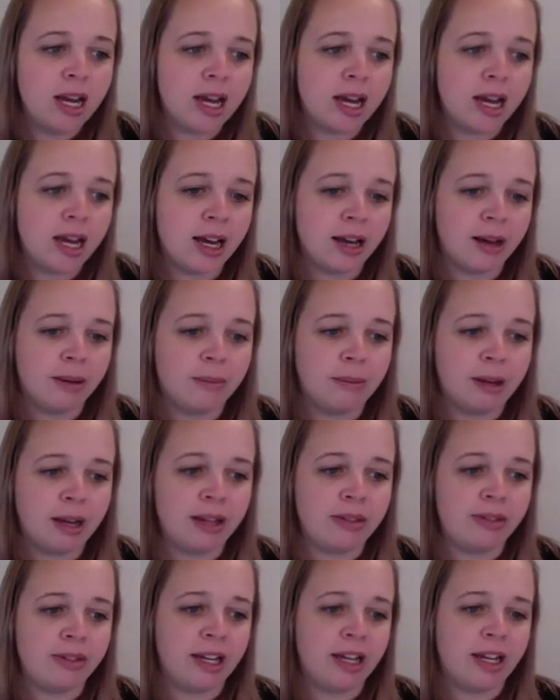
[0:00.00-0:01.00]

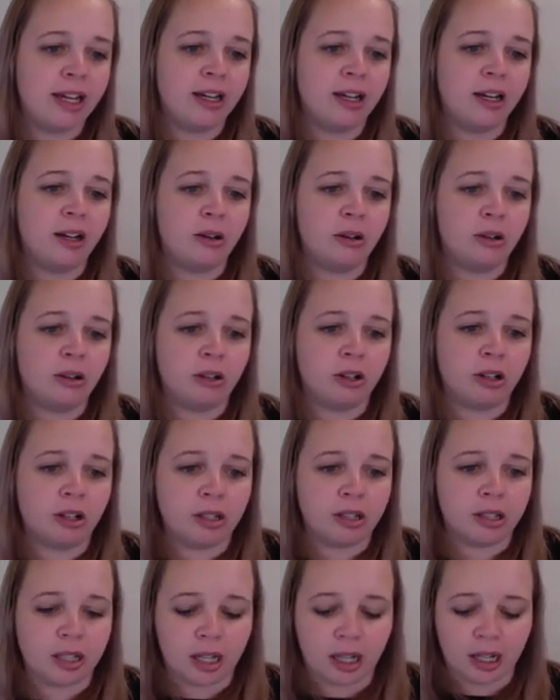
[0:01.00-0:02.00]
And then you can
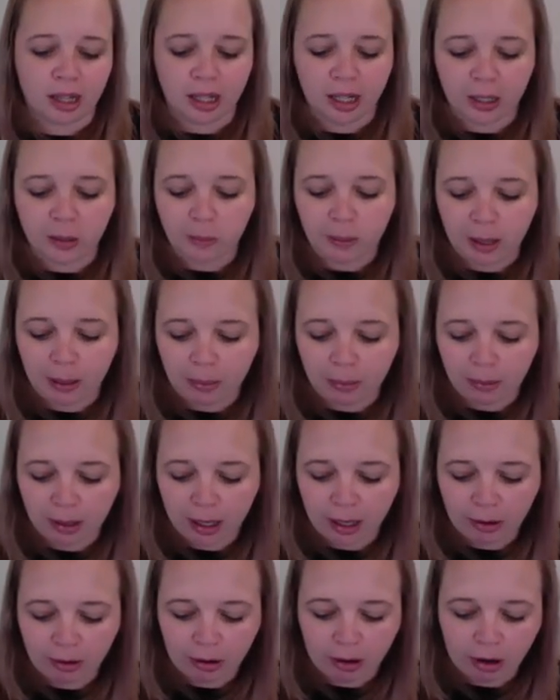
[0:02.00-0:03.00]
see these people
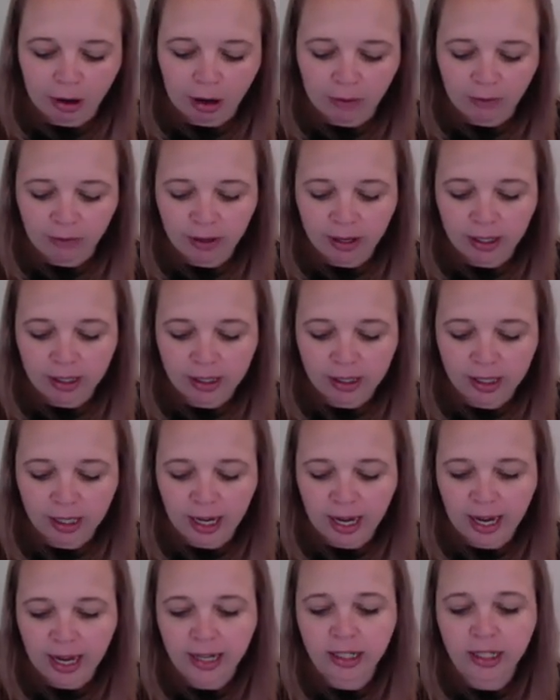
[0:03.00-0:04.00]
here are
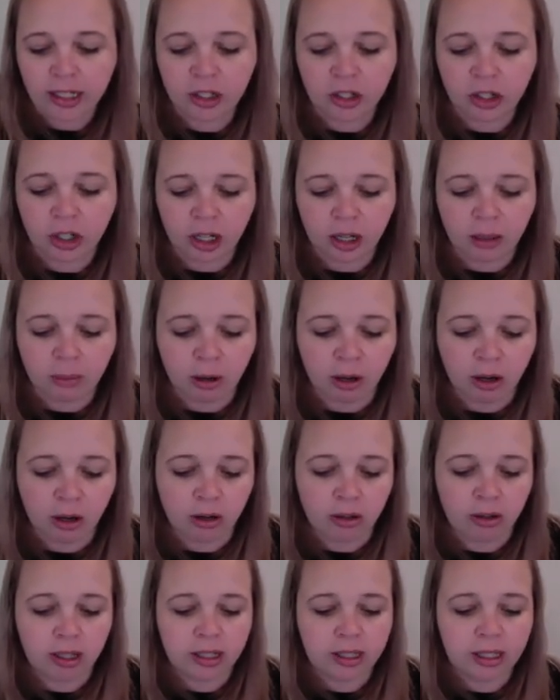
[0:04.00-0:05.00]
obviously
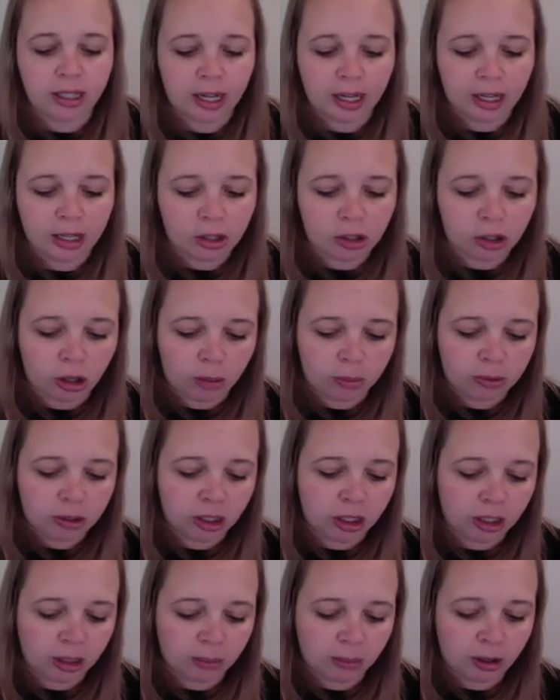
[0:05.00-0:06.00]
anti-GMO. They're saying stop
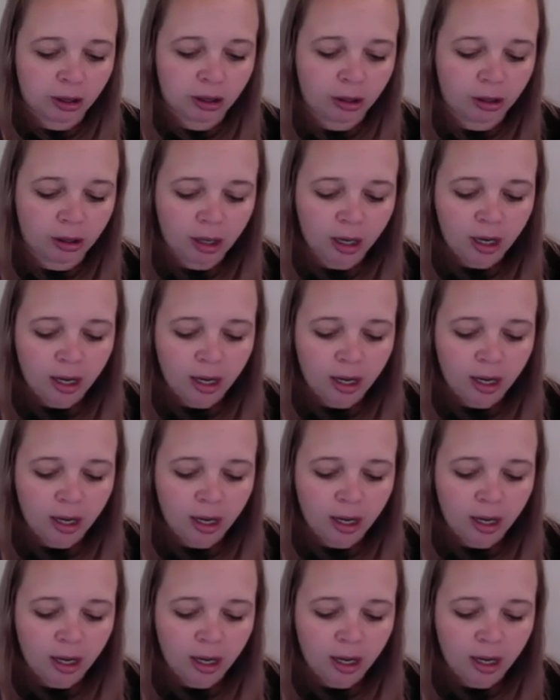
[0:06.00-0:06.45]
GMO.